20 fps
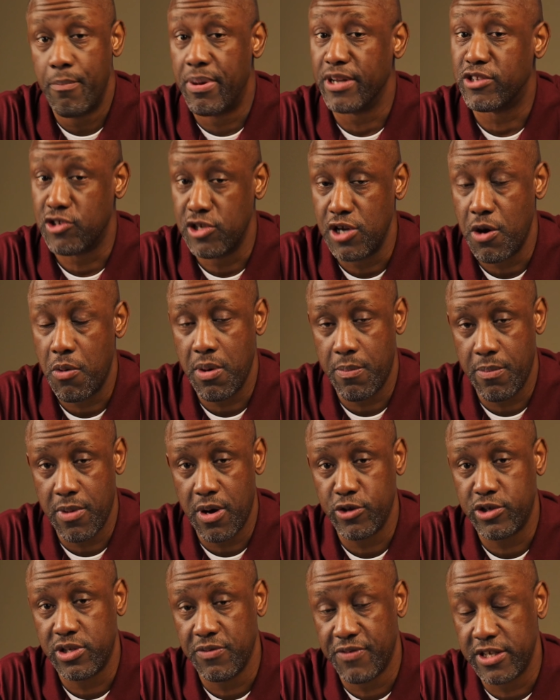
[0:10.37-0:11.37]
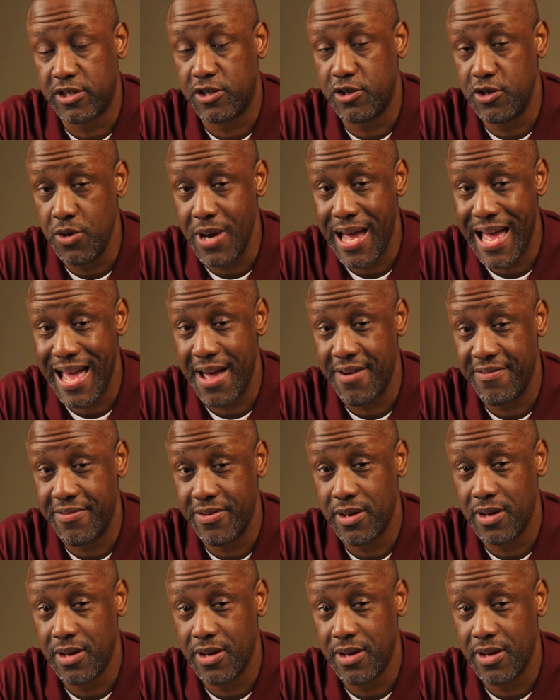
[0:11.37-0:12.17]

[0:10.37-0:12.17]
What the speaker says: But you know what most of us do have?